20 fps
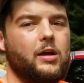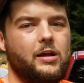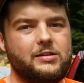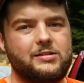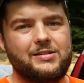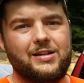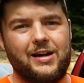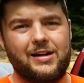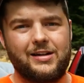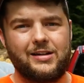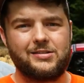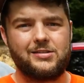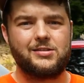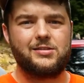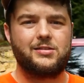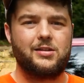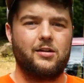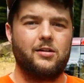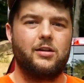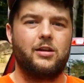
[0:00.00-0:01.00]
it's not
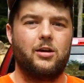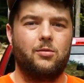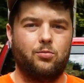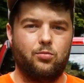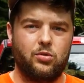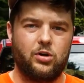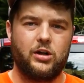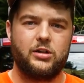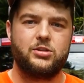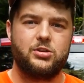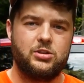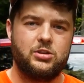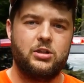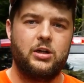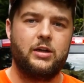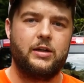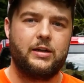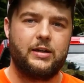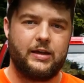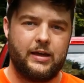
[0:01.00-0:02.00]
necessarily a brush
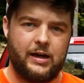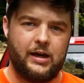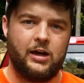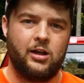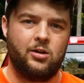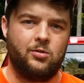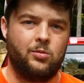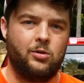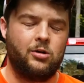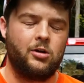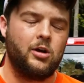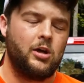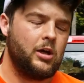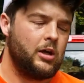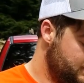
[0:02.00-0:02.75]
gun caliber.